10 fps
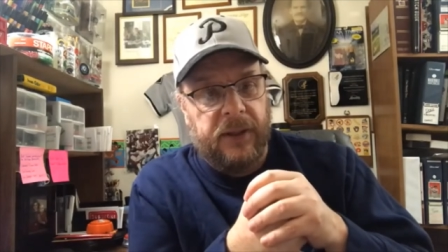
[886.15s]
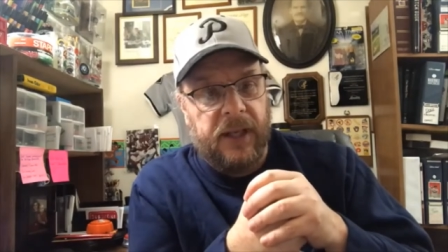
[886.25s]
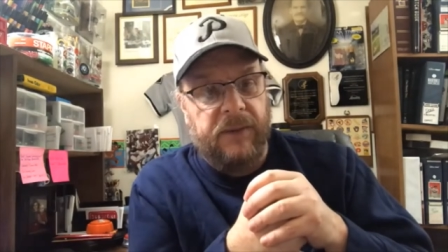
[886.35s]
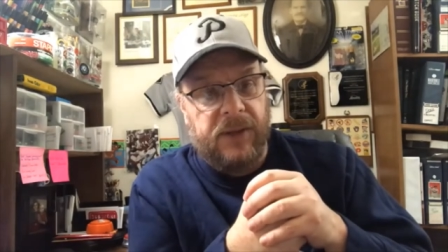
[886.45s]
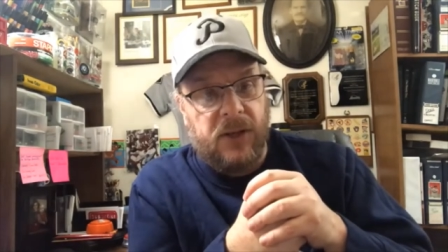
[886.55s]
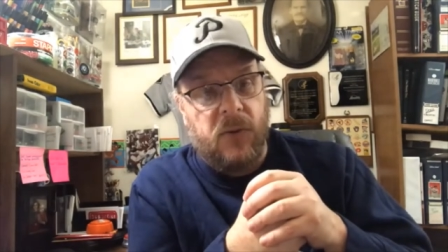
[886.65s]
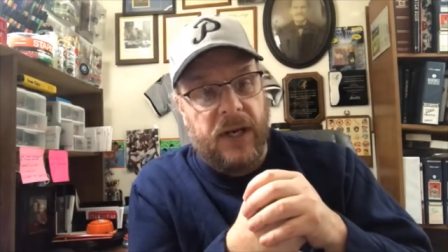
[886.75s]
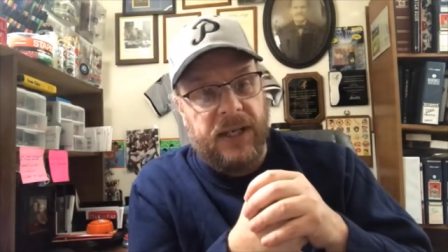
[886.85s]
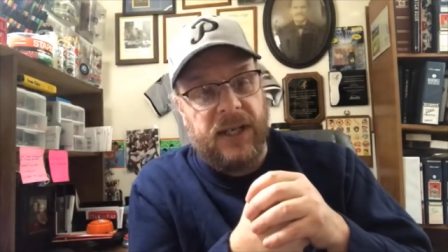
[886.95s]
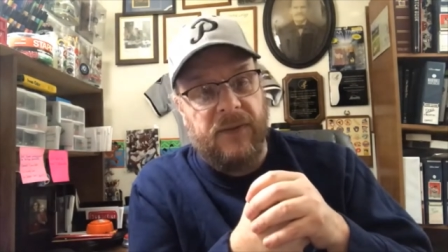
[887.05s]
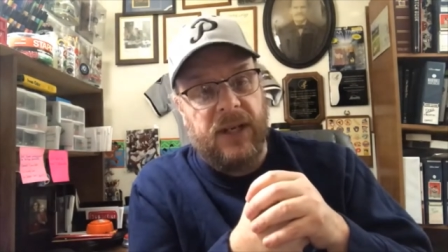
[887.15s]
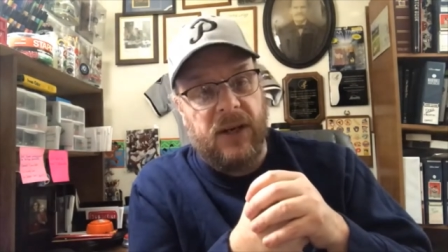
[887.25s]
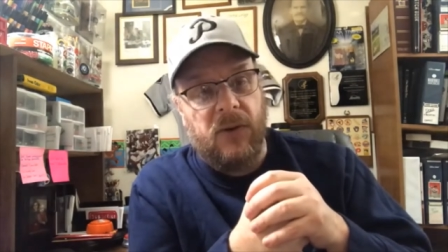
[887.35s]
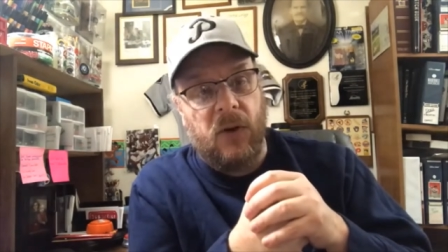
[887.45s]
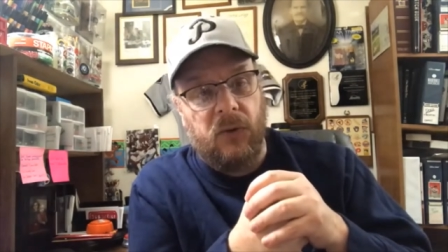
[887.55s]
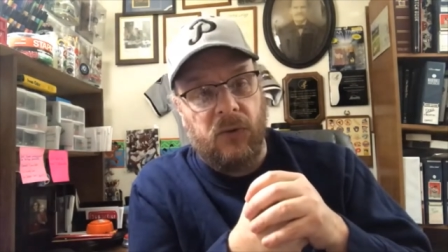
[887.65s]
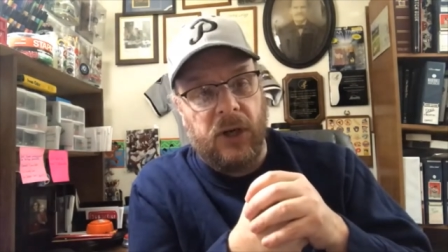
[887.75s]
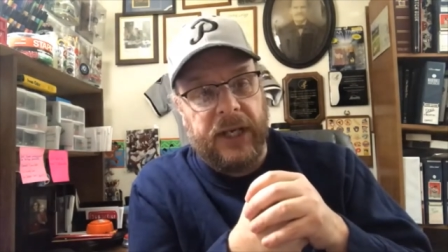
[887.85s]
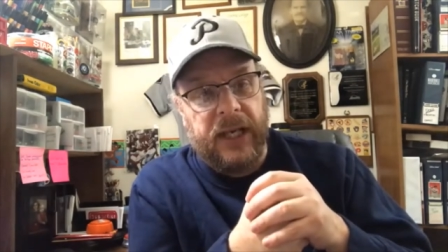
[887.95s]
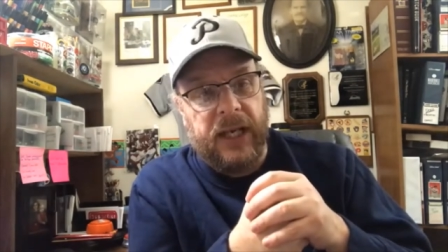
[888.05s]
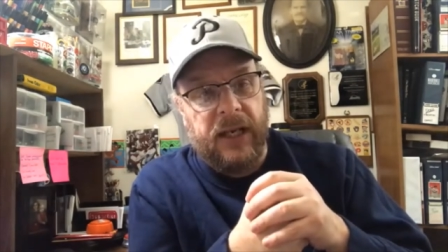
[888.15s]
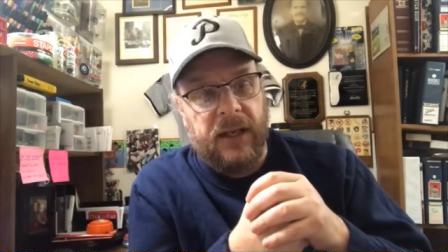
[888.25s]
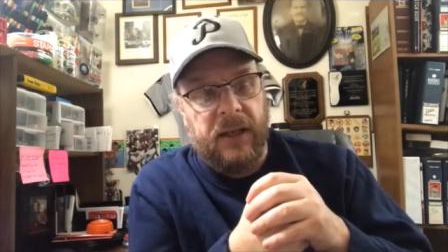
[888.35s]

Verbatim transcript: If he's a 27 year old rookie,